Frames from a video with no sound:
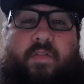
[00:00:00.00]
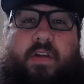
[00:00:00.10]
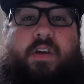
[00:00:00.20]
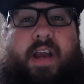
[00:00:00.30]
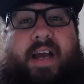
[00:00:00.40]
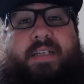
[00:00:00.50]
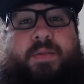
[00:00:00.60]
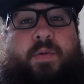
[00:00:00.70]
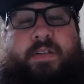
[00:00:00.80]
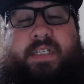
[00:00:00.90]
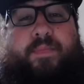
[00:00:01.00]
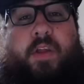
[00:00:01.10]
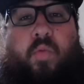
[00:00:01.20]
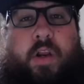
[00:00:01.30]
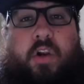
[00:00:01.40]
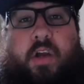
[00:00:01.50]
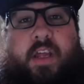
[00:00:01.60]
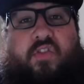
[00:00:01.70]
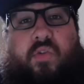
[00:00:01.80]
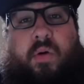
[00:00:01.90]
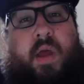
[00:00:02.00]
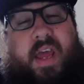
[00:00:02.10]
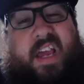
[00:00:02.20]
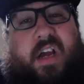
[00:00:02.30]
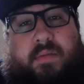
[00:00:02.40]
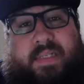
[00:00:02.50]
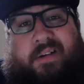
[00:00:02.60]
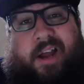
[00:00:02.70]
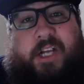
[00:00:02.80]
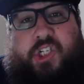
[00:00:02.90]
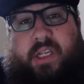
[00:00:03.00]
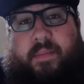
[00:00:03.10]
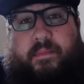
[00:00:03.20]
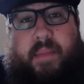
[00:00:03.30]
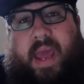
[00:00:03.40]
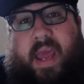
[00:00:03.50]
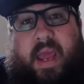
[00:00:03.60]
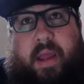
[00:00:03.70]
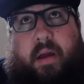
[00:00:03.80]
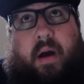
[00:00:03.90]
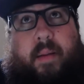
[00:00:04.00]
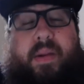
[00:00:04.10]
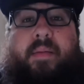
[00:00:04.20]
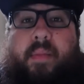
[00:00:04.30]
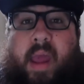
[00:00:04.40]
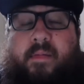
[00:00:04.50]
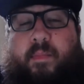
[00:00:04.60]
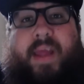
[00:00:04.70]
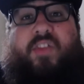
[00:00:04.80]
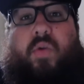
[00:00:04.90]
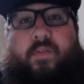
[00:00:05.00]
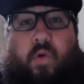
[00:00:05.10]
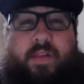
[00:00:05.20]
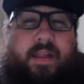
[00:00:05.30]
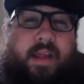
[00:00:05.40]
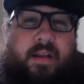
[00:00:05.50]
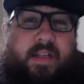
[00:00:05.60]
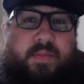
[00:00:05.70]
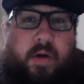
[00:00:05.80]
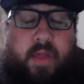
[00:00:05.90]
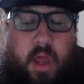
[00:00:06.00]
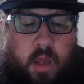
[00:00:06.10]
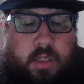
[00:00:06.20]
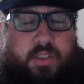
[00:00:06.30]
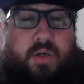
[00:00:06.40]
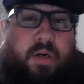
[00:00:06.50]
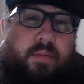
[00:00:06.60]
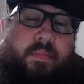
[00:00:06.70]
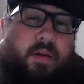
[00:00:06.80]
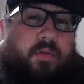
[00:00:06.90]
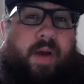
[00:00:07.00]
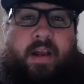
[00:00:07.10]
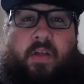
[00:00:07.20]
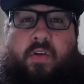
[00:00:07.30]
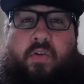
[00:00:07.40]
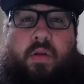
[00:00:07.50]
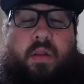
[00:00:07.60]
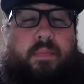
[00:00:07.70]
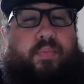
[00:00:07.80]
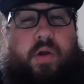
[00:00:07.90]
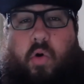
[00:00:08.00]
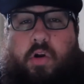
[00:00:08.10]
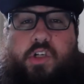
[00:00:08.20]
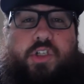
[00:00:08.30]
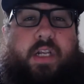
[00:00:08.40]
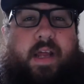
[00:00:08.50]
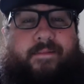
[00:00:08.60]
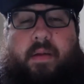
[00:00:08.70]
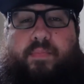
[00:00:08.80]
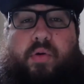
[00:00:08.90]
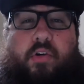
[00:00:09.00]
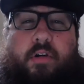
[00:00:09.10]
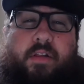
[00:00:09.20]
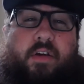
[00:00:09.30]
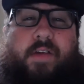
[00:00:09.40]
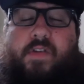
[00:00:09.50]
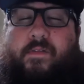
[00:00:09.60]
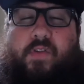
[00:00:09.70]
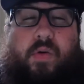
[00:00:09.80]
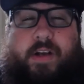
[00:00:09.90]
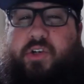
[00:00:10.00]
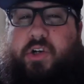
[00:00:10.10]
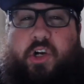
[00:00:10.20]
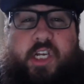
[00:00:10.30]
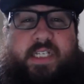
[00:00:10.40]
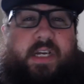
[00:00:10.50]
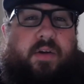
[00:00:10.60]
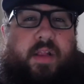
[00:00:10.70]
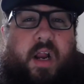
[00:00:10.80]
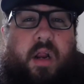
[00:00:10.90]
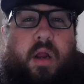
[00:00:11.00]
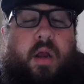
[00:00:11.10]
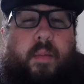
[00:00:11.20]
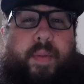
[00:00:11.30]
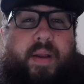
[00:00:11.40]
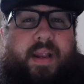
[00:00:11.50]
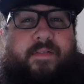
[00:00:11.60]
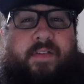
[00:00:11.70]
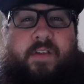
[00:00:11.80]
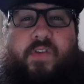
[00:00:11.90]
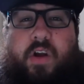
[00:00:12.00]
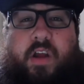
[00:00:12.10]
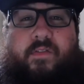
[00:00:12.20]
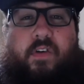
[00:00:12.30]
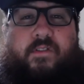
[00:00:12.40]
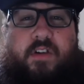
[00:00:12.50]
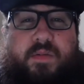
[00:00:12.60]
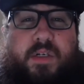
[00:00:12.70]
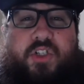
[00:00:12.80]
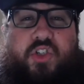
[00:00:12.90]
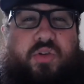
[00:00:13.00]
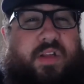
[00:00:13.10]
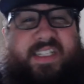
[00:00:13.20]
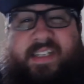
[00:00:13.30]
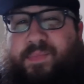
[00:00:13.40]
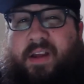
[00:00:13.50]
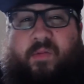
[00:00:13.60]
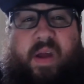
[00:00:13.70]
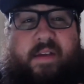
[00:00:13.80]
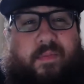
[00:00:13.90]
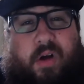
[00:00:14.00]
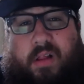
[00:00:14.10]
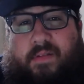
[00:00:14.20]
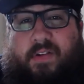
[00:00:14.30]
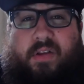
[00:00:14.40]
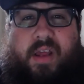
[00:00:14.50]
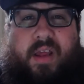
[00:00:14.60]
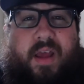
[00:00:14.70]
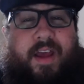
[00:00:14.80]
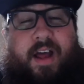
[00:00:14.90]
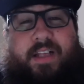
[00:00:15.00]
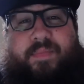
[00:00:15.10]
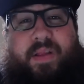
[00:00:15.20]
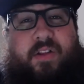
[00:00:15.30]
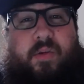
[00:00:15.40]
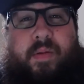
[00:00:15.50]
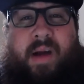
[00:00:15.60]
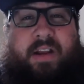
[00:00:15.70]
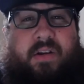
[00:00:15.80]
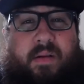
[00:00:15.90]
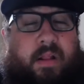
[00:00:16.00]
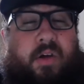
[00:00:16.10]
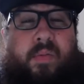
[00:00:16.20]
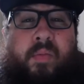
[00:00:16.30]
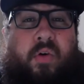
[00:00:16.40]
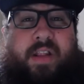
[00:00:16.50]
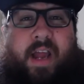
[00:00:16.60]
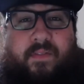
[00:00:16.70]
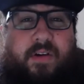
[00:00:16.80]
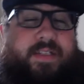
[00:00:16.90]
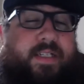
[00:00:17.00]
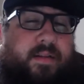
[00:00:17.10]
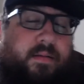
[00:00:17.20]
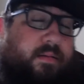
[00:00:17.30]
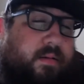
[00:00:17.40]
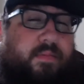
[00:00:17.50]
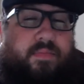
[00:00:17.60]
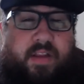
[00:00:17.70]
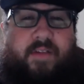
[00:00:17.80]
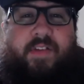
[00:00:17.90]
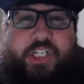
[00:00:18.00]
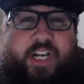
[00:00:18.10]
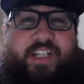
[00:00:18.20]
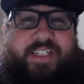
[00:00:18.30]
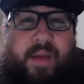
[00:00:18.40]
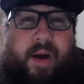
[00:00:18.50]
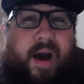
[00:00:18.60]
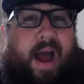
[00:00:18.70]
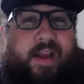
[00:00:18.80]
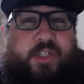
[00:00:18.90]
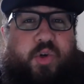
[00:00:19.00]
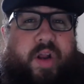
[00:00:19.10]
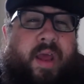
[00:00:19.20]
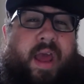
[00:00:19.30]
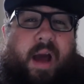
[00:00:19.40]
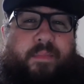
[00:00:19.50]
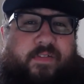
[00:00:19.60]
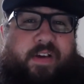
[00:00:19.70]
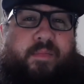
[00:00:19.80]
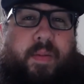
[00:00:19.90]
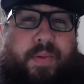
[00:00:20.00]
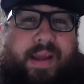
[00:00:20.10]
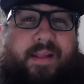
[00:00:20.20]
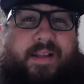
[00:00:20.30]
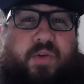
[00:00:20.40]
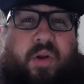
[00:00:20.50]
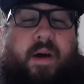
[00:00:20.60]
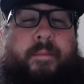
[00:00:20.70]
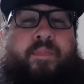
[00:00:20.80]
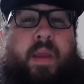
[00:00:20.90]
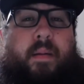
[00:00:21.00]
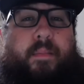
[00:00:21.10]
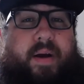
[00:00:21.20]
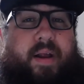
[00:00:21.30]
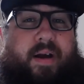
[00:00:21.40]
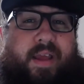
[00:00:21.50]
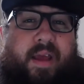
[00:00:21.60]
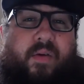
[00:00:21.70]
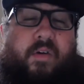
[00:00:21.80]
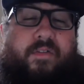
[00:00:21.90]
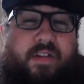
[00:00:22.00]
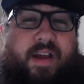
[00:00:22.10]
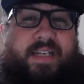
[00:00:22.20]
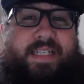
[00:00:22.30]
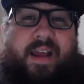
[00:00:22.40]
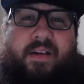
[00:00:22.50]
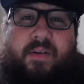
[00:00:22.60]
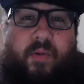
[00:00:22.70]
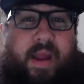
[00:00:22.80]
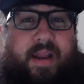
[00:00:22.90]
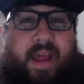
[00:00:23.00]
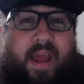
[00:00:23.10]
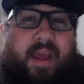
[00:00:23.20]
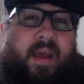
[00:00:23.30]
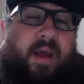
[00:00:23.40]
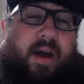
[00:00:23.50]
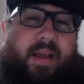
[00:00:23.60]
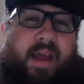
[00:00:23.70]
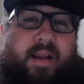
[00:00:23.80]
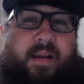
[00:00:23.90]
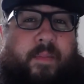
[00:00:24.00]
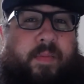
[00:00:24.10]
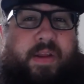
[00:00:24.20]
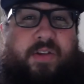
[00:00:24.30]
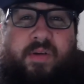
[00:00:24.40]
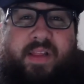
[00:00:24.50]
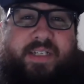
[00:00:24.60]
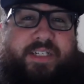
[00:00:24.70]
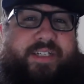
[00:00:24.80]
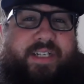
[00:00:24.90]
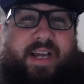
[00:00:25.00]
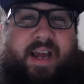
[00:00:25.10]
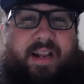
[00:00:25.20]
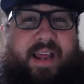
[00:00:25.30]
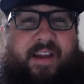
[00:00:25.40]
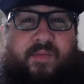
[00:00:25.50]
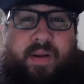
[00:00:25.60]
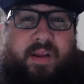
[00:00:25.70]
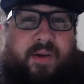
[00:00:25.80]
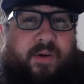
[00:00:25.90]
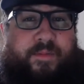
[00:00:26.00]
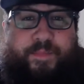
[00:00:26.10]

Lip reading: you guys, it's something you want to look into. It comes out actually in May, I believe May 24th, at the end of this month. So, you know, right now they're doing the pre-orders. You can definitely pre-order. They'll give you a few extra goodies here and there. But definitely, if you're looking for a first-person shooter, something away from Call of Duty, something a little bit more diverse, and, you know, definitely check this game out. I enjoyed it. I'm definitely gonna be picking this one up. But again, hopefully you guys had a great day. Again, I'm gonna be doing this just to kind of let everybody know